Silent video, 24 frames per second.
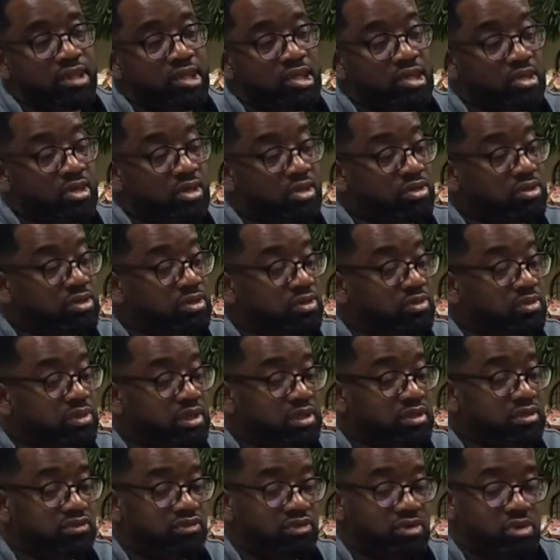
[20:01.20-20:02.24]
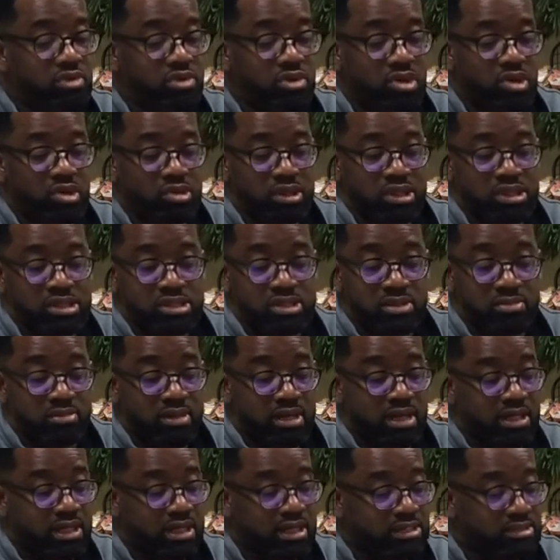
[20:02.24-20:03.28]
You know, you, you get a phone call that
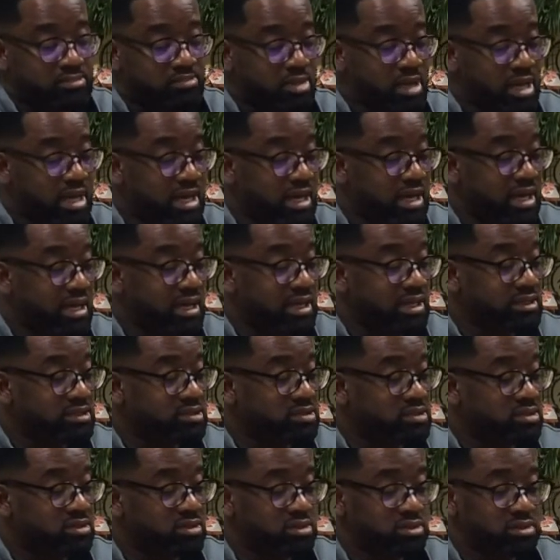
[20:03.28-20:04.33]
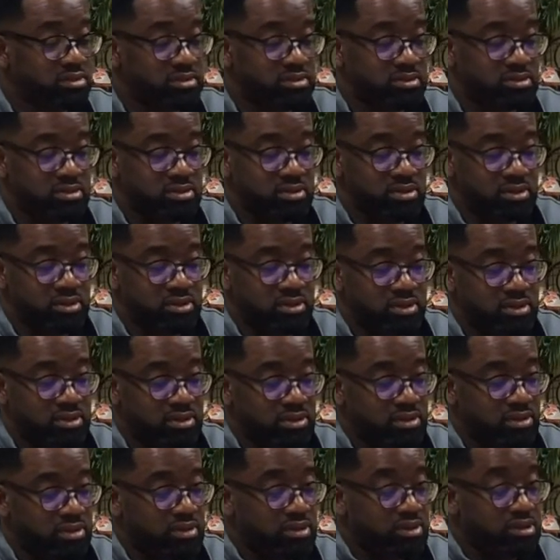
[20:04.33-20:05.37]
somebody has passed.
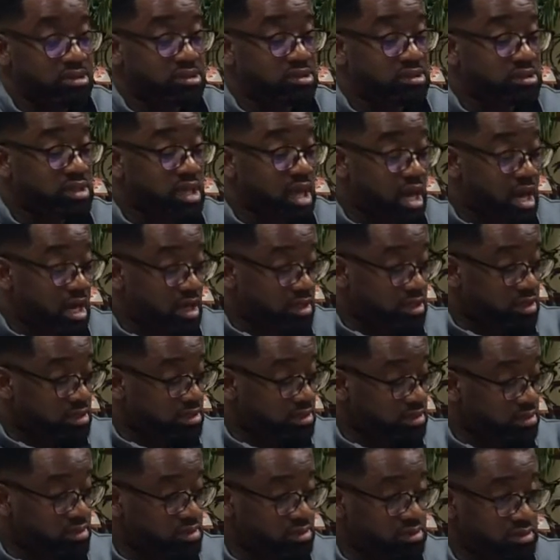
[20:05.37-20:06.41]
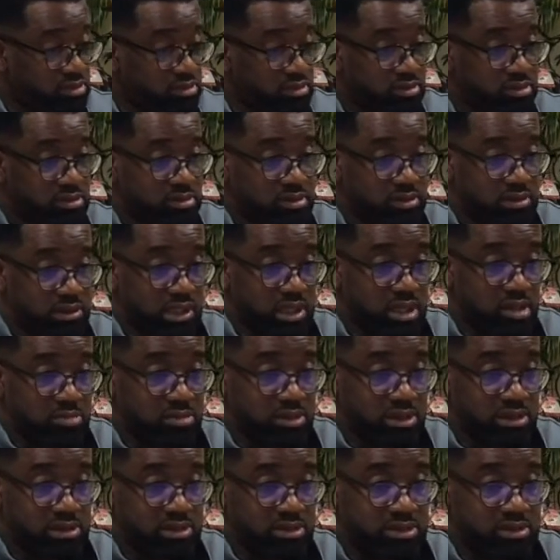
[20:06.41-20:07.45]
Shock,
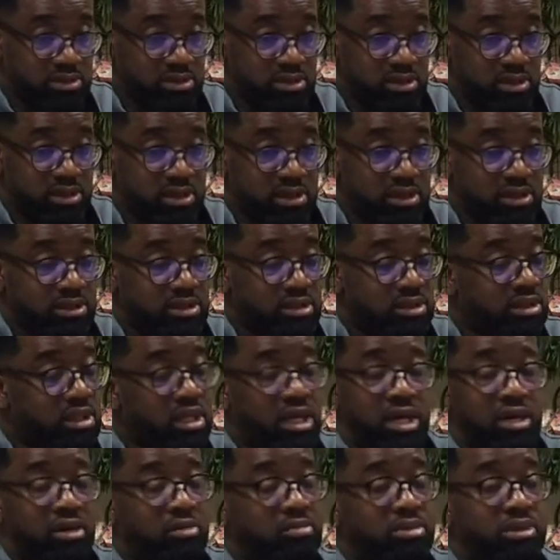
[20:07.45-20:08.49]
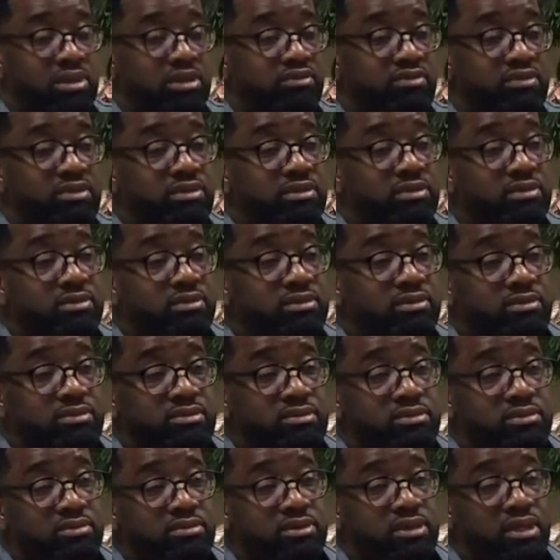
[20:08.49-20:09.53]
numbness. Think that I don't believe it.
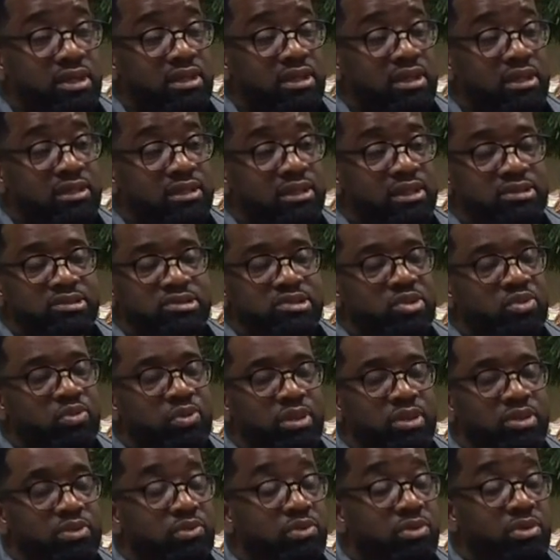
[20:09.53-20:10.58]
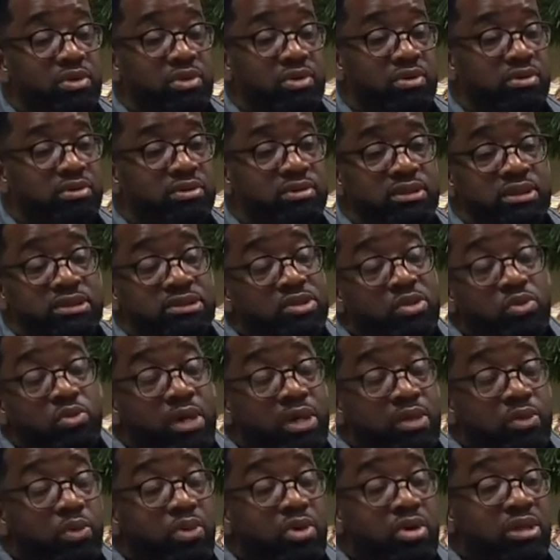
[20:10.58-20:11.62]
No, there's no way in the world. There's no
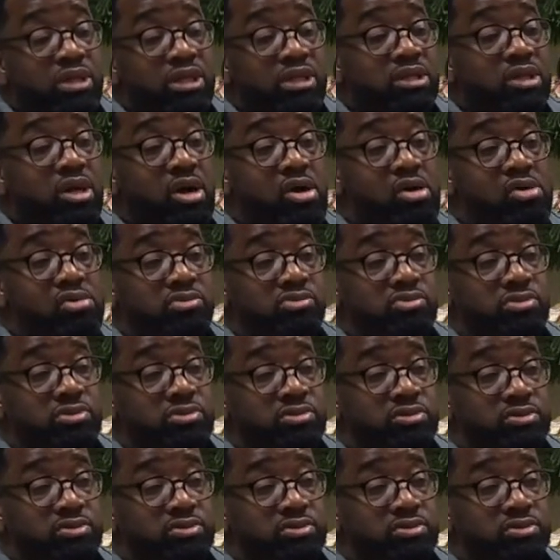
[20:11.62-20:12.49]
way in the world they're gone.